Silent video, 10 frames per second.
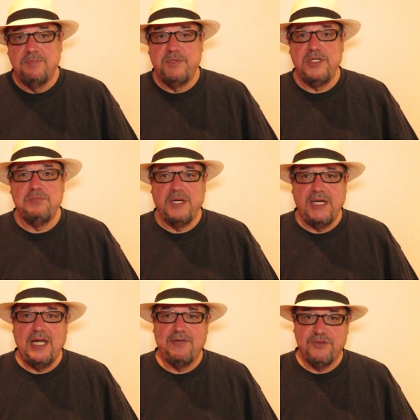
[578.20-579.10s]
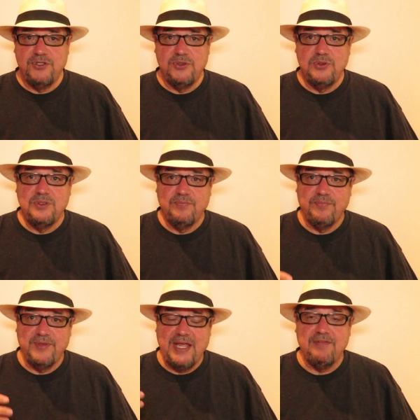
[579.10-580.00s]
but you may have to
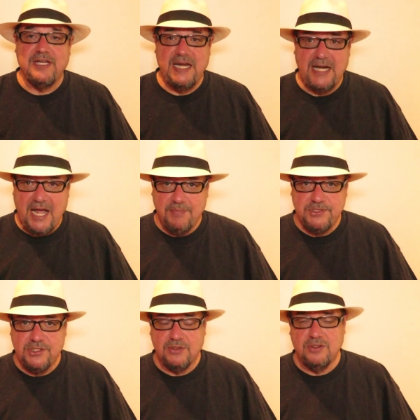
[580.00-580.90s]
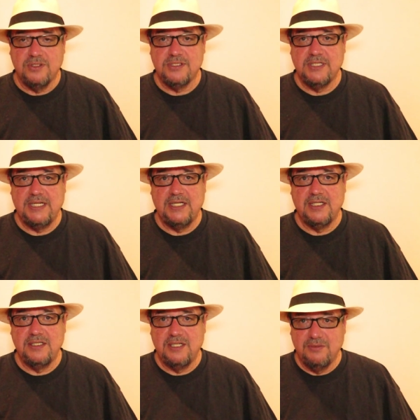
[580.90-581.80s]
navigate obstacles,
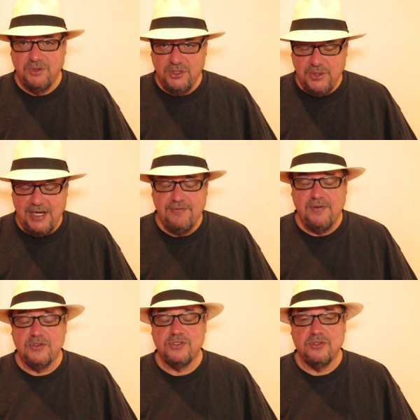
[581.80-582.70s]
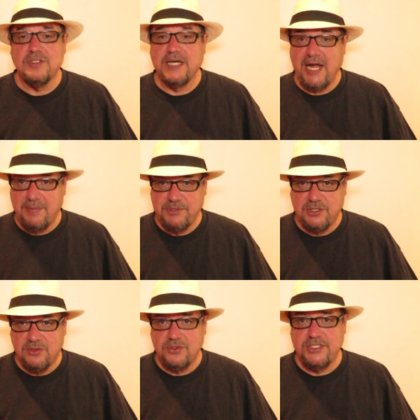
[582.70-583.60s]
and you have certainly
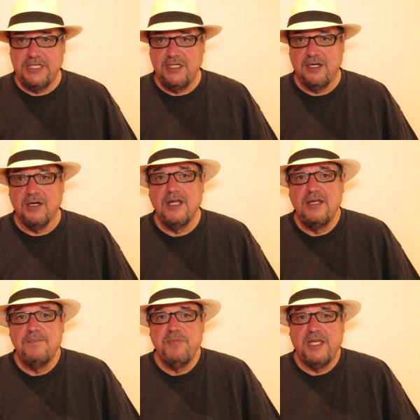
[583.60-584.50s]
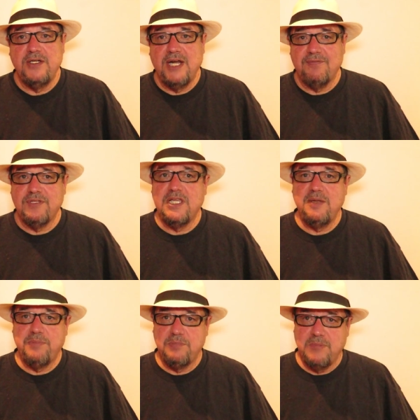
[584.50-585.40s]
obstacles here, and you have to
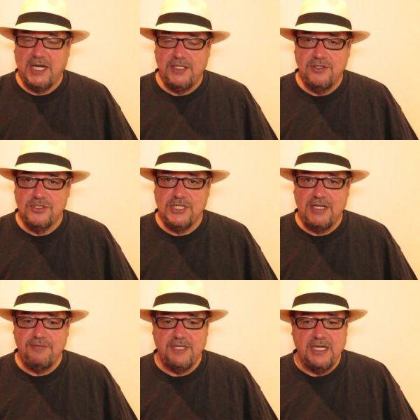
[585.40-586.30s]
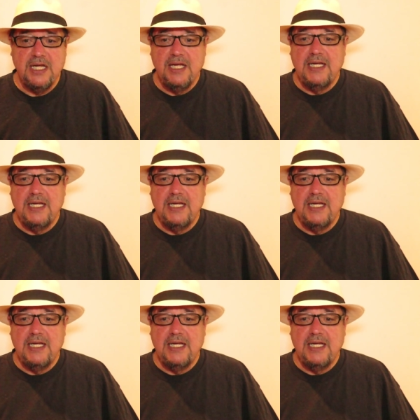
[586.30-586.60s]
keep in mind your safety.